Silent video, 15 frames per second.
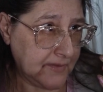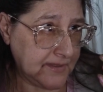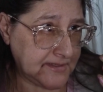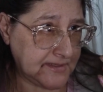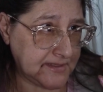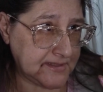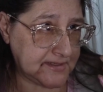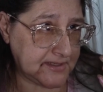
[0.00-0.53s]

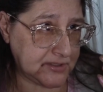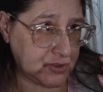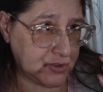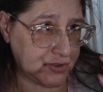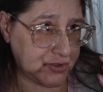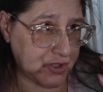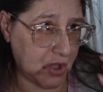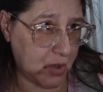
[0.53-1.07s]
This is
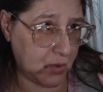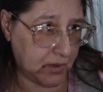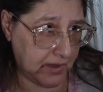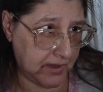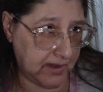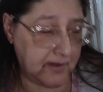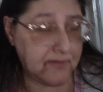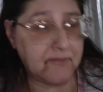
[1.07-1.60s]
citrus,
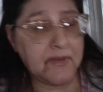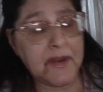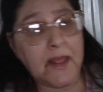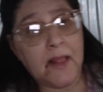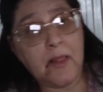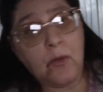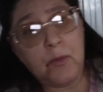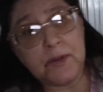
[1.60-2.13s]
coconut, and
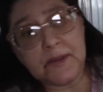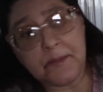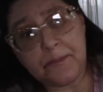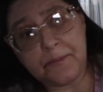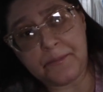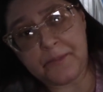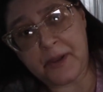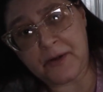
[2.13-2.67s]
vanilla with
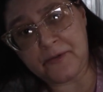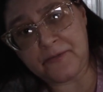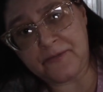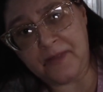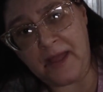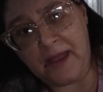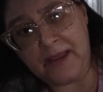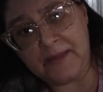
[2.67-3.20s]
the
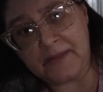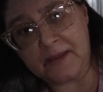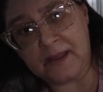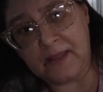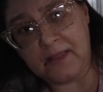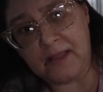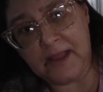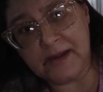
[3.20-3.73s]
butterfly and the
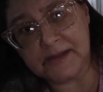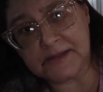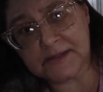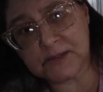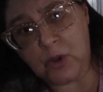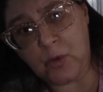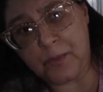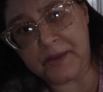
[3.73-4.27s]

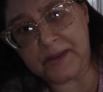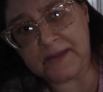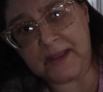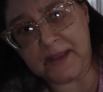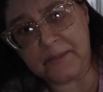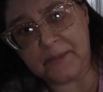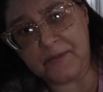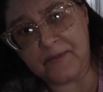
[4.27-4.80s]
kaleidoscopy
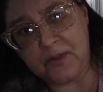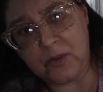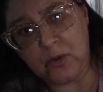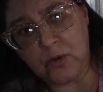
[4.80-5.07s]
type of a